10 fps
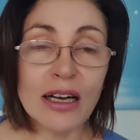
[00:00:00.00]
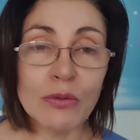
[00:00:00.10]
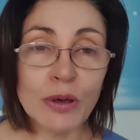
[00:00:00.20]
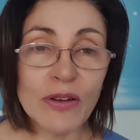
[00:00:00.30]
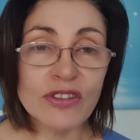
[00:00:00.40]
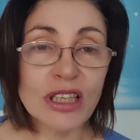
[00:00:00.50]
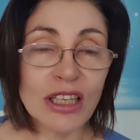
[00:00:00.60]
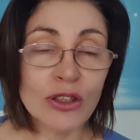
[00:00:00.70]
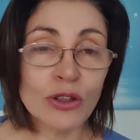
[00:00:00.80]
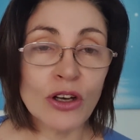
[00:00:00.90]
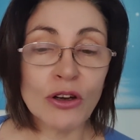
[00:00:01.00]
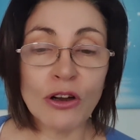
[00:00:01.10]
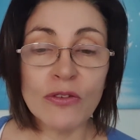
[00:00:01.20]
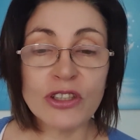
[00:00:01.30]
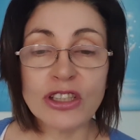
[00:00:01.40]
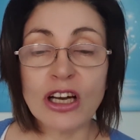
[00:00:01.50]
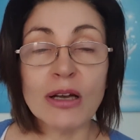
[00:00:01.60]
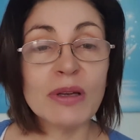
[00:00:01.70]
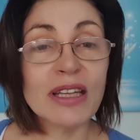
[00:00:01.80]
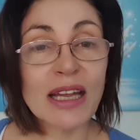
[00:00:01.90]
We've done a lot over
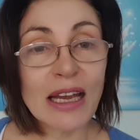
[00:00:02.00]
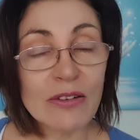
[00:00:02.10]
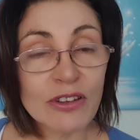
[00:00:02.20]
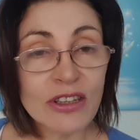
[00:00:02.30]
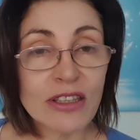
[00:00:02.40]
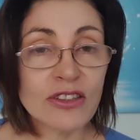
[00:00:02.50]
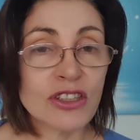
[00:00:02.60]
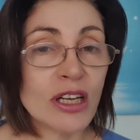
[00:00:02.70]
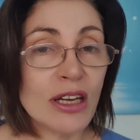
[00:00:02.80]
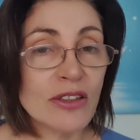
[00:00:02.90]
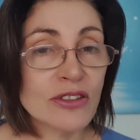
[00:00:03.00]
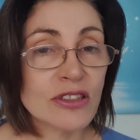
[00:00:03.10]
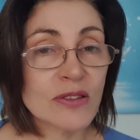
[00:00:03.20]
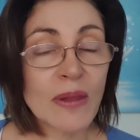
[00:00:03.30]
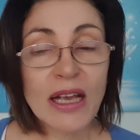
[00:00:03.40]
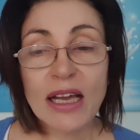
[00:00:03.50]
time, and everything changes.